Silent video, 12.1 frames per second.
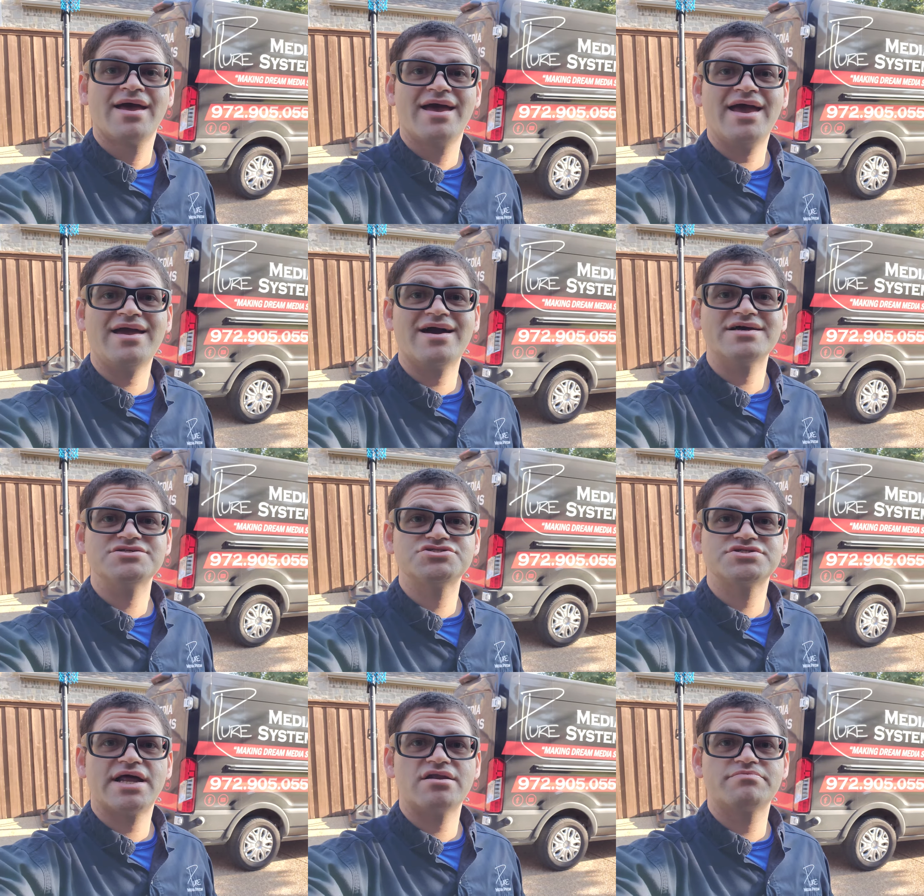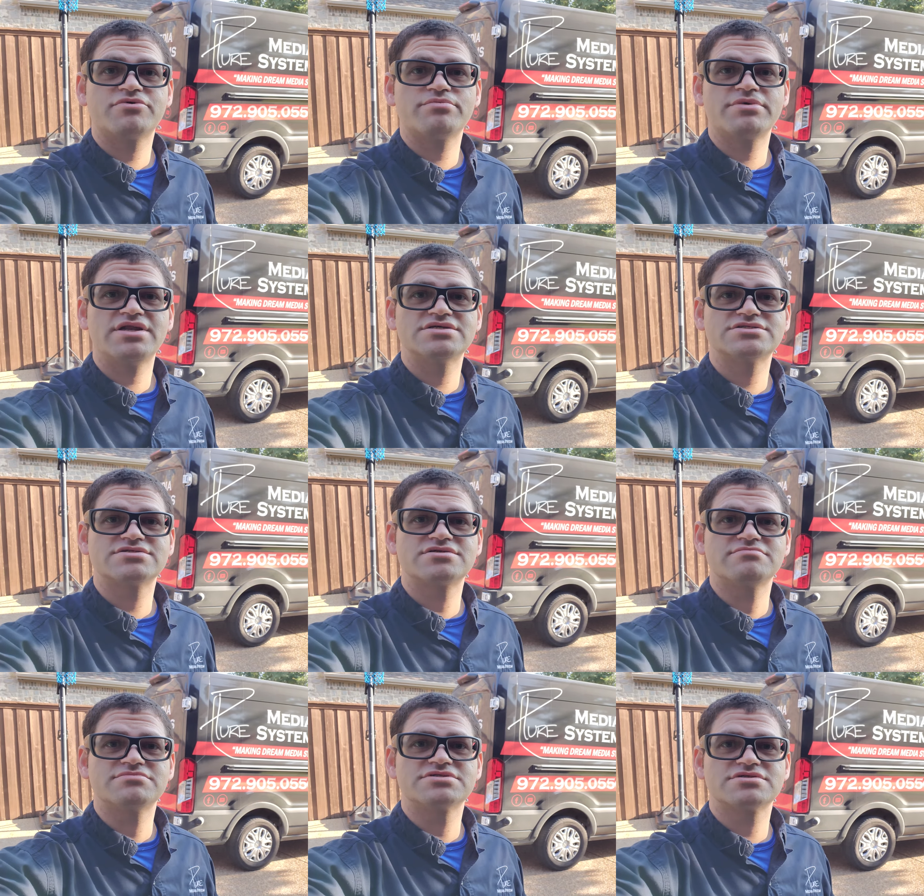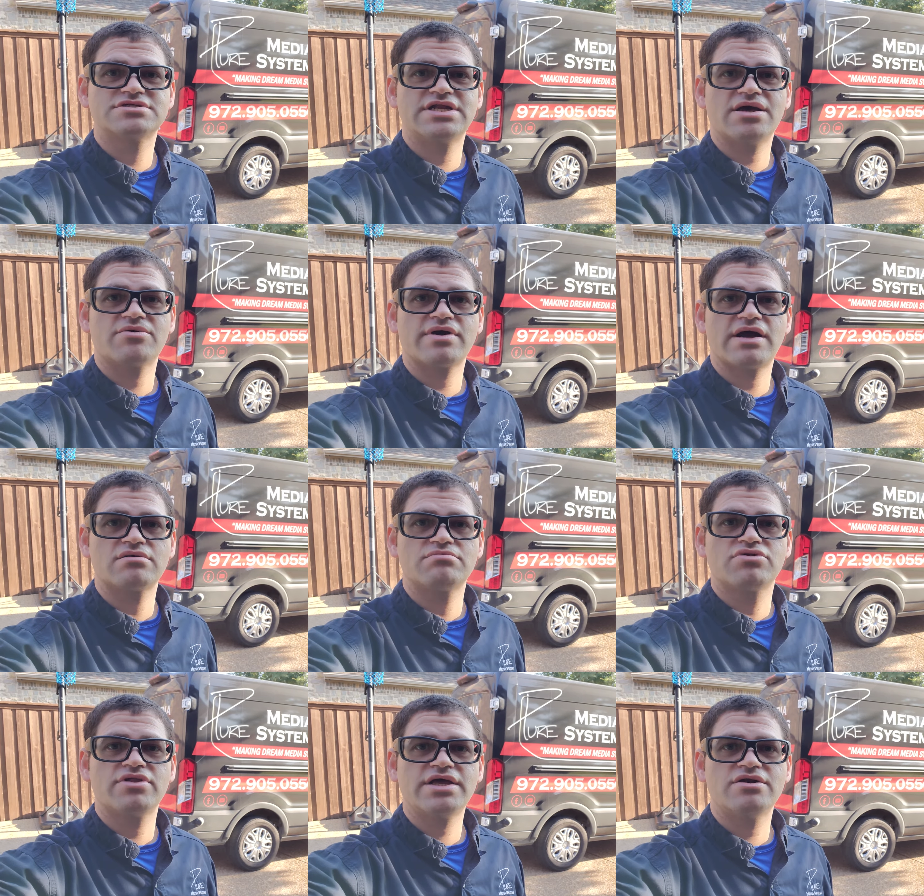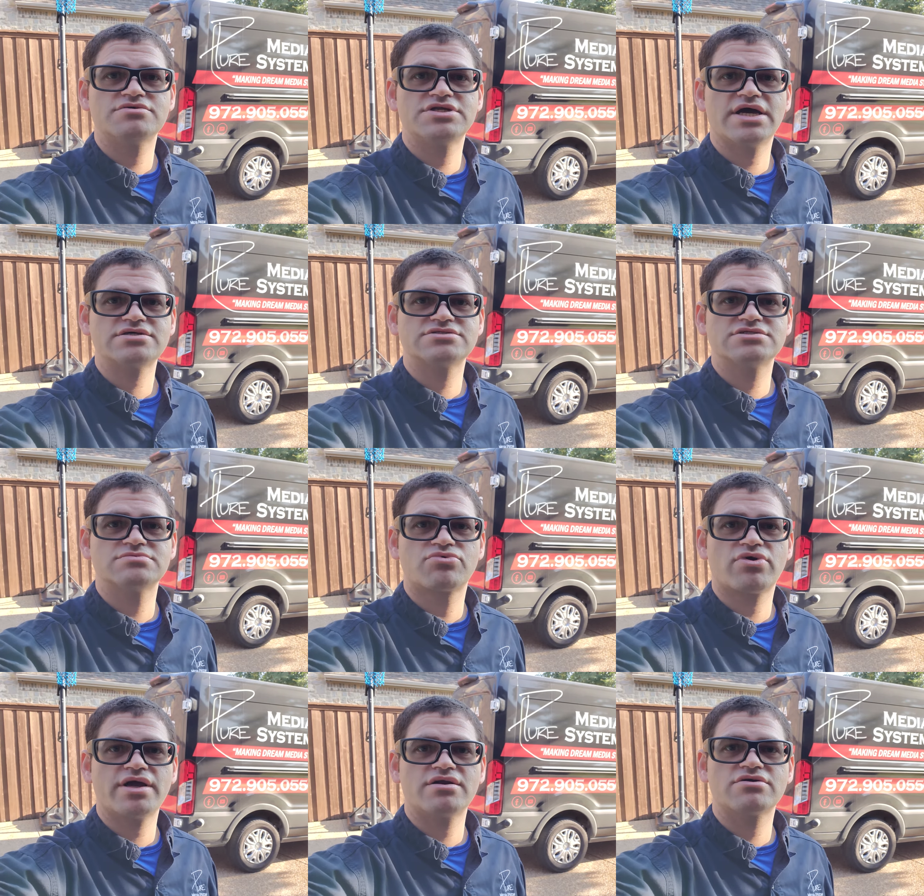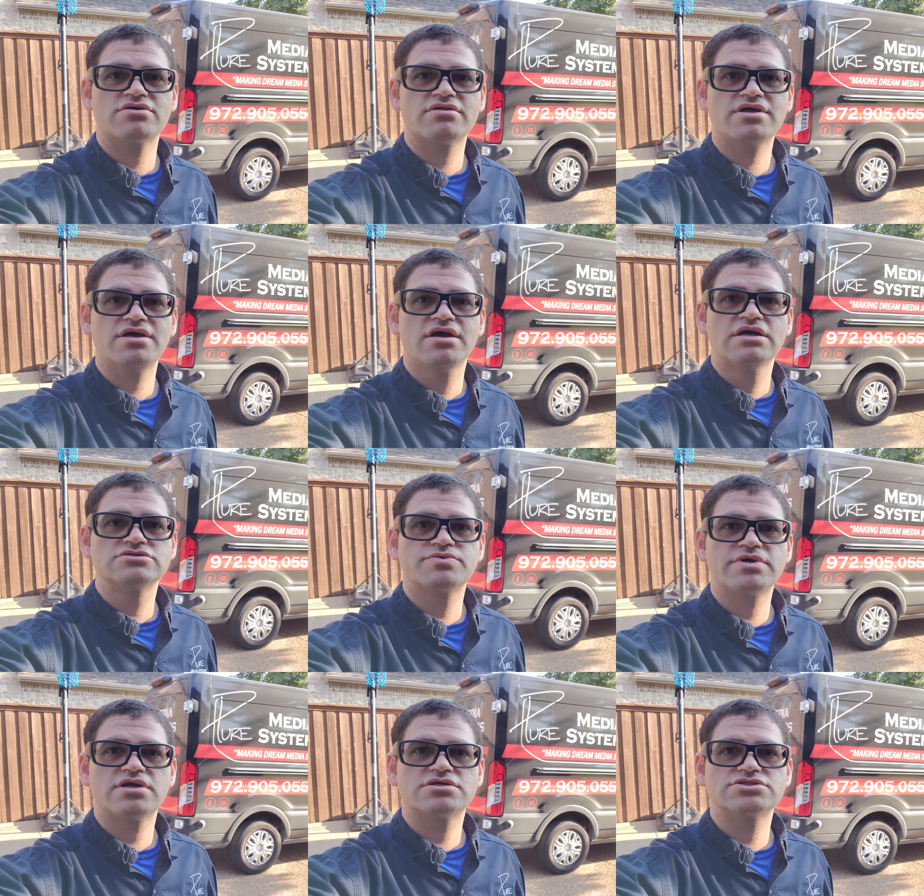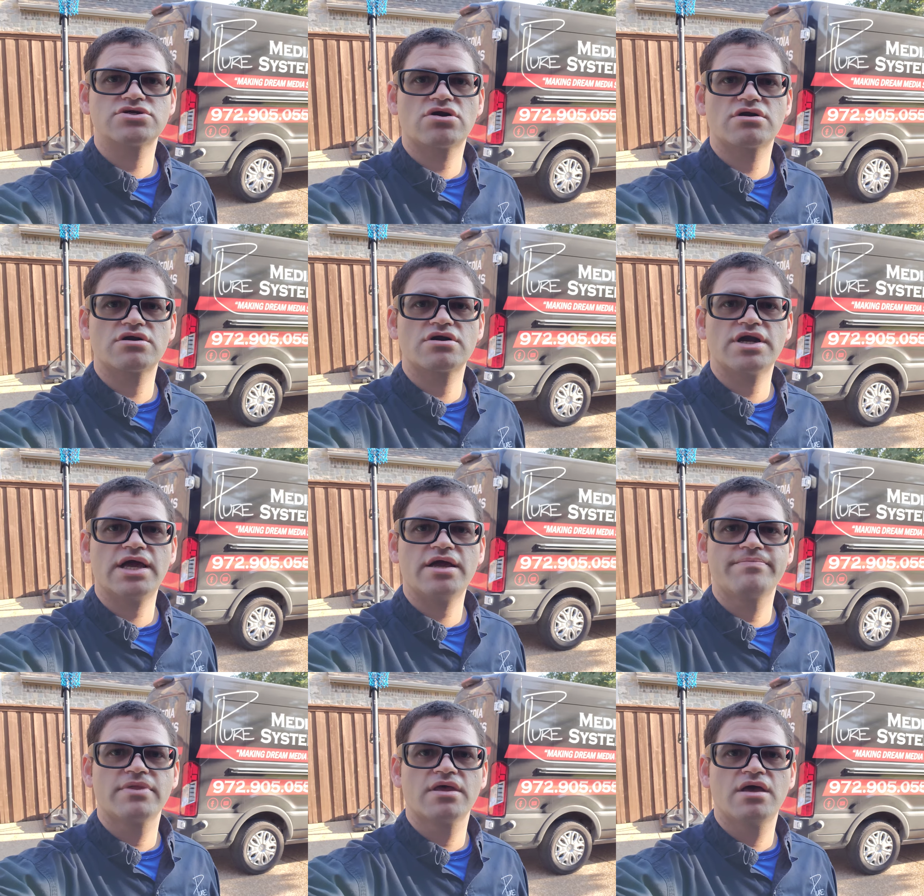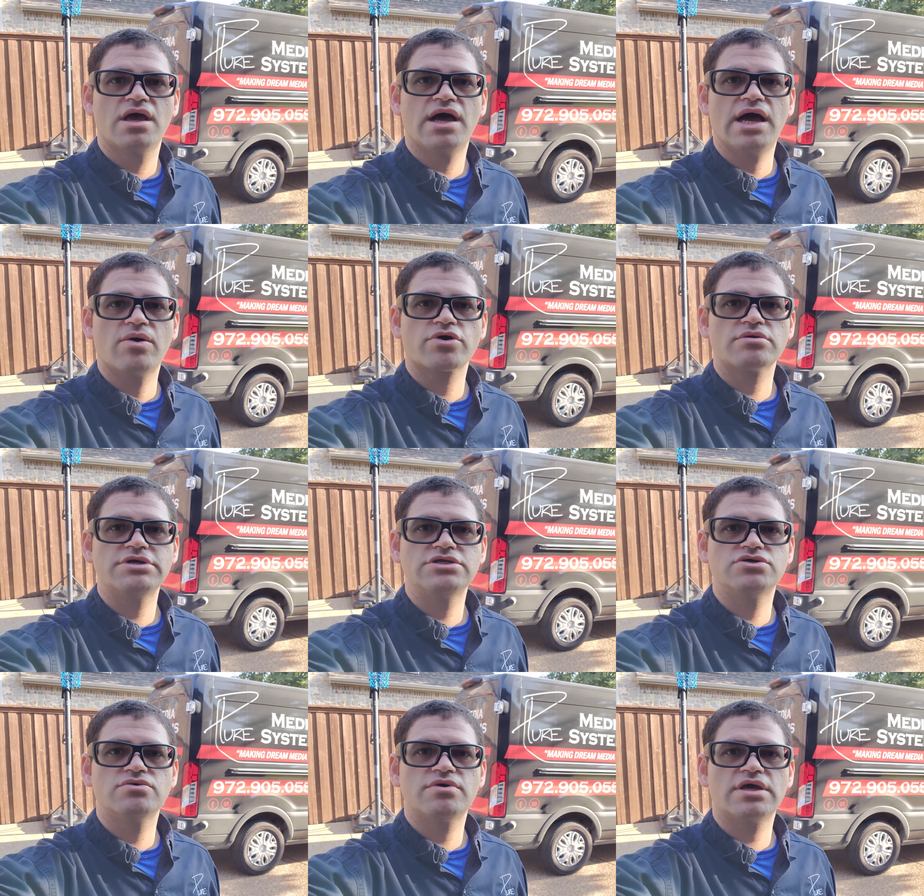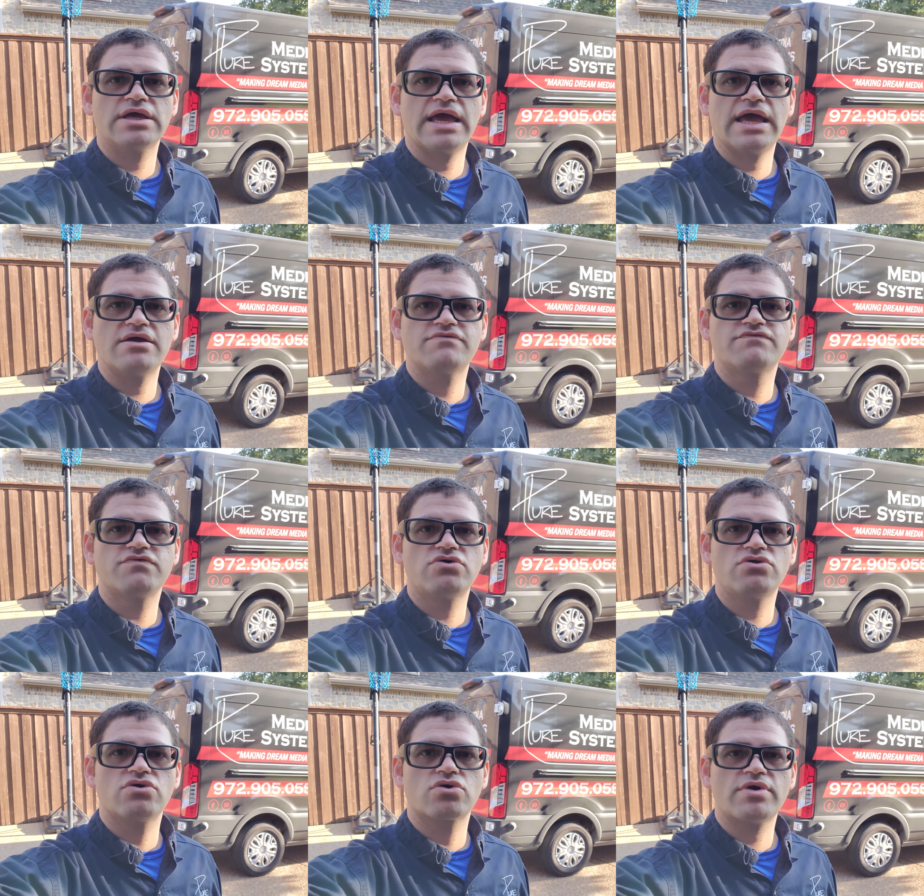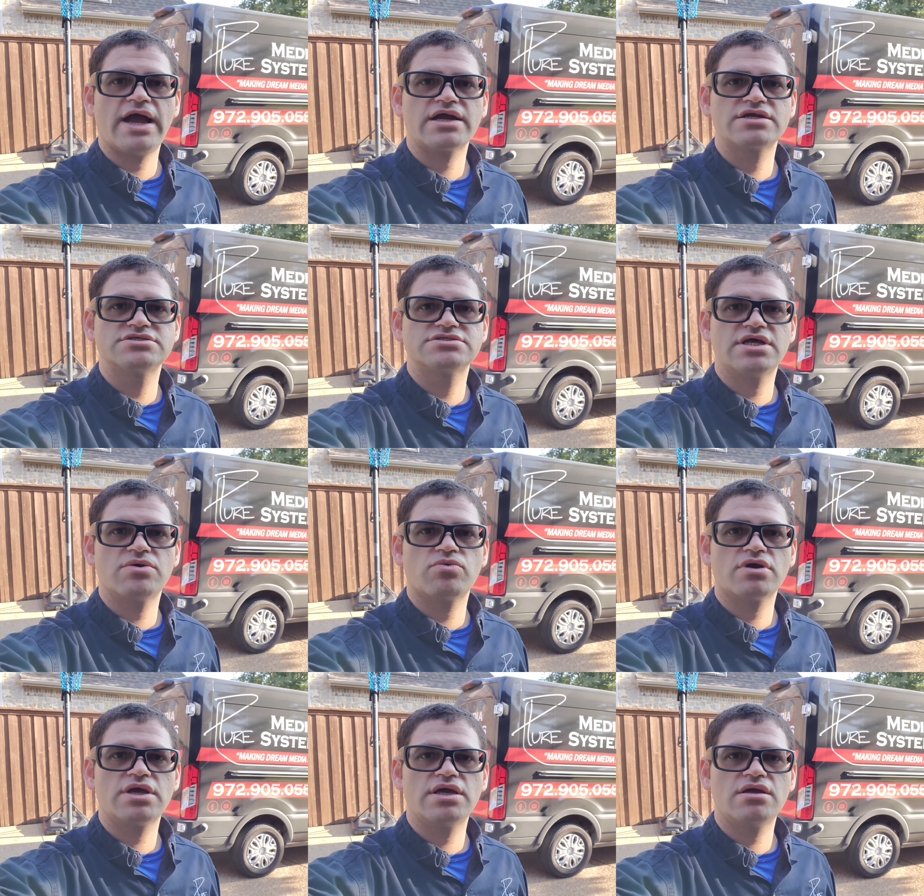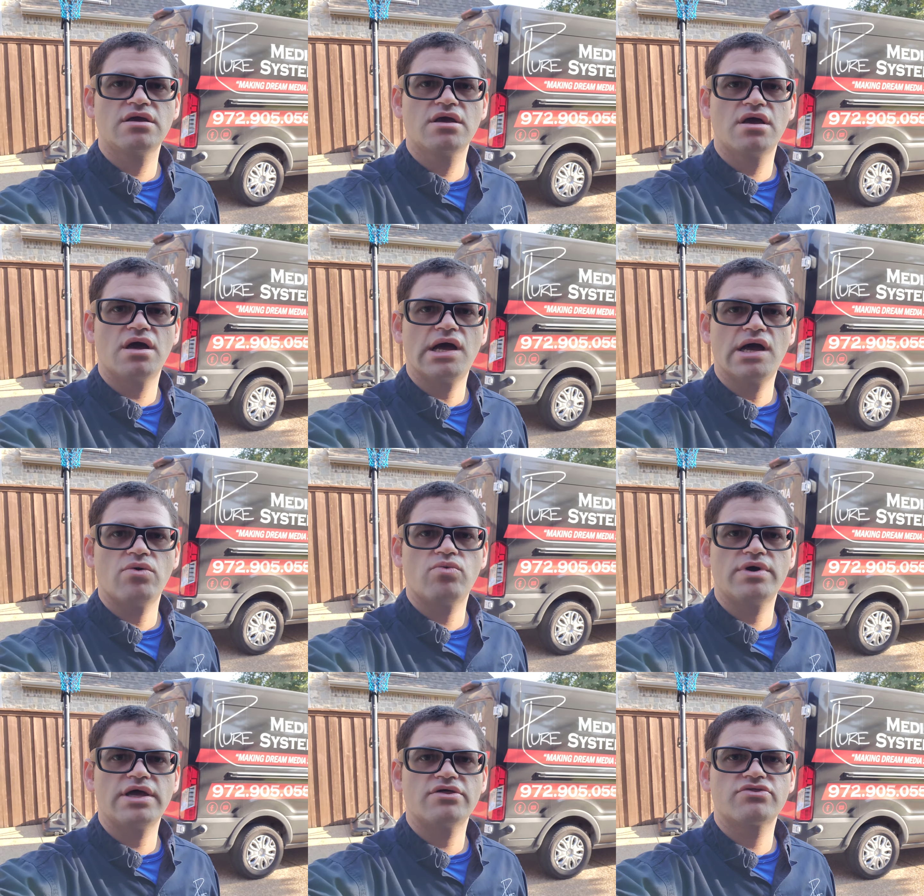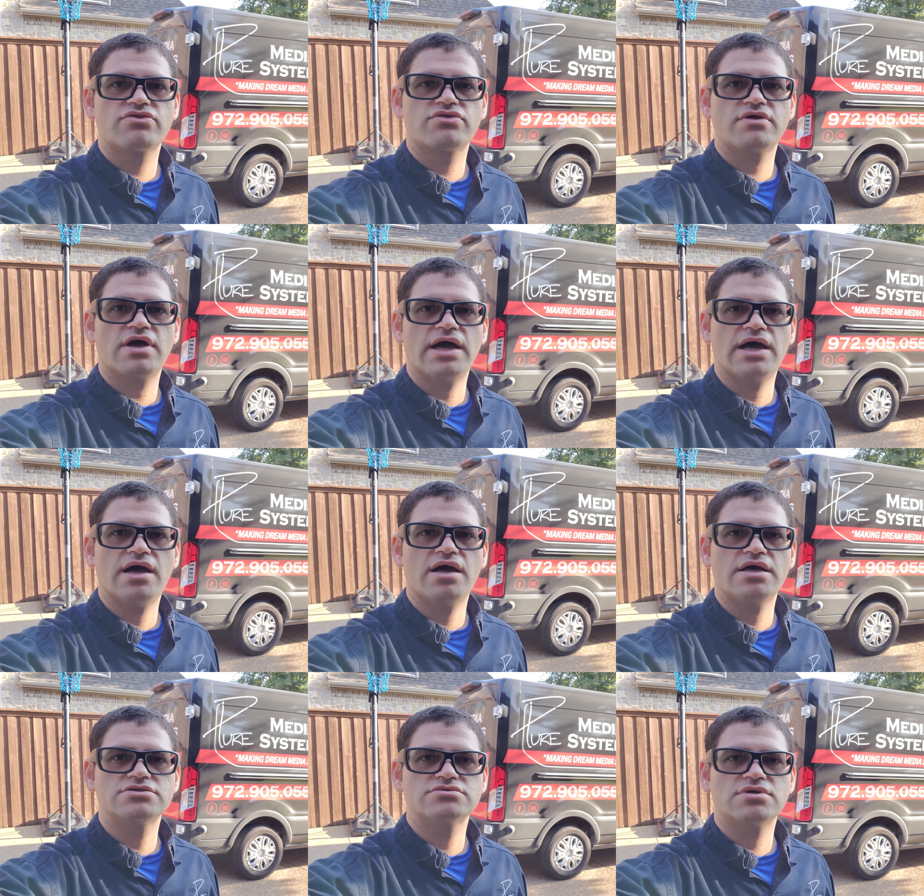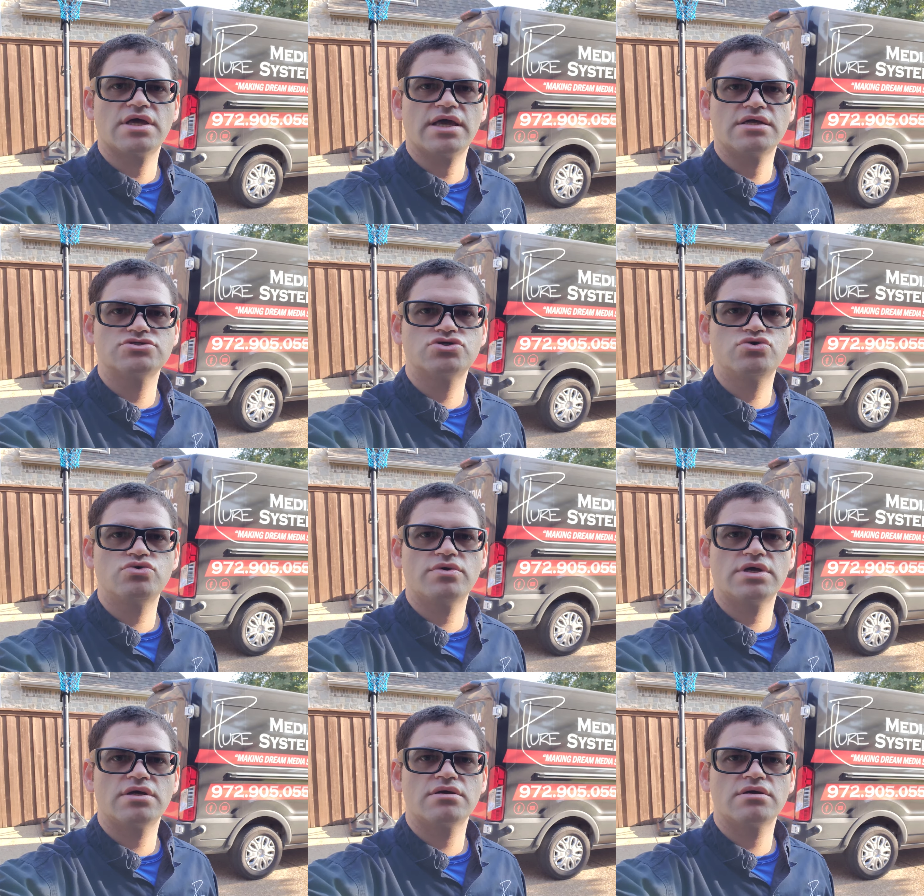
Hey guys, Chad with Pure Media Systems. Today we're out in Plano, Texas, bright and early, so we can get a start on our day. Uh, we're gonna be doing a full Araknis networking uh, with uh, a two